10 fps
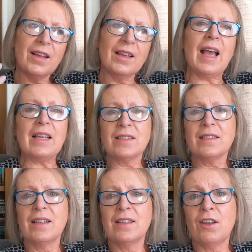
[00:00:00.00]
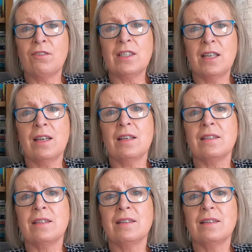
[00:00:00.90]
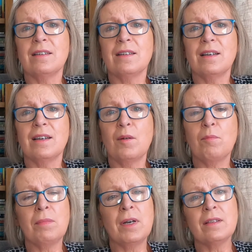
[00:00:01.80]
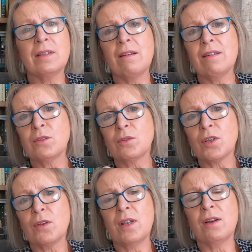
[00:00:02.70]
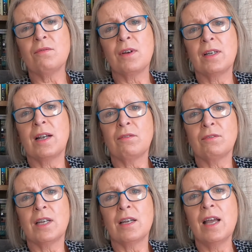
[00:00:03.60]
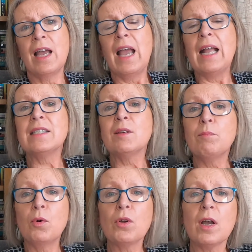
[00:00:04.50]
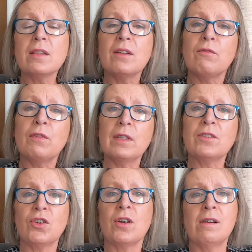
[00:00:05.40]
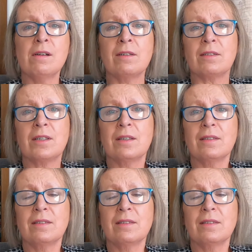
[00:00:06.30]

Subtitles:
yes, there are tears, but there is also love and laughter. It's a book that fills your heart.